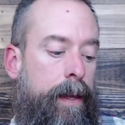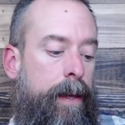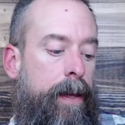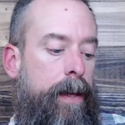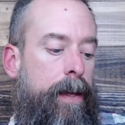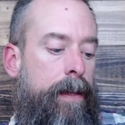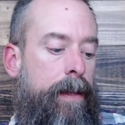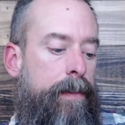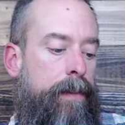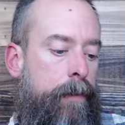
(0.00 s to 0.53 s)

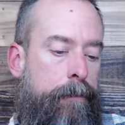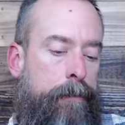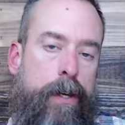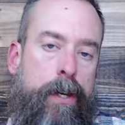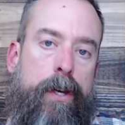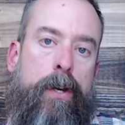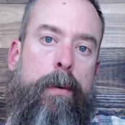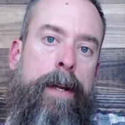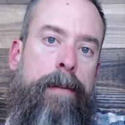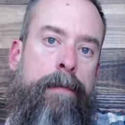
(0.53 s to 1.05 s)
The
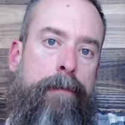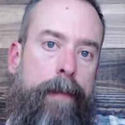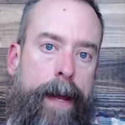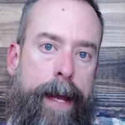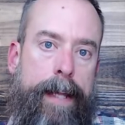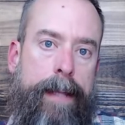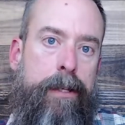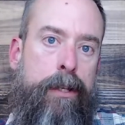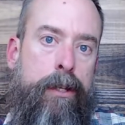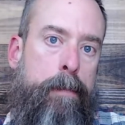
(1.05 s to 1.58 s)
view and
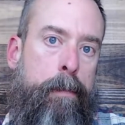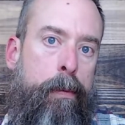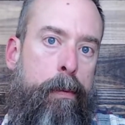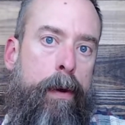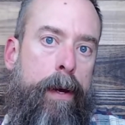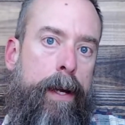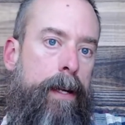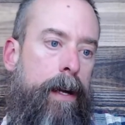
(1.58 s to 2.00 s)
vantage point